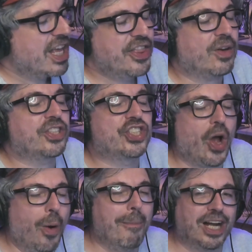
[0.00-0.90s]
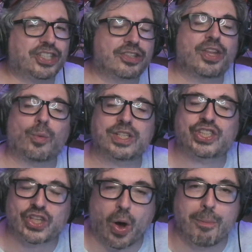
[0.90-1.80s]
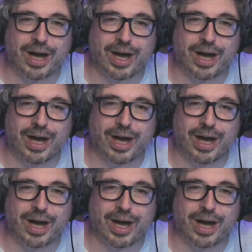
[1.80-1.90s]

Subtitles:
There was so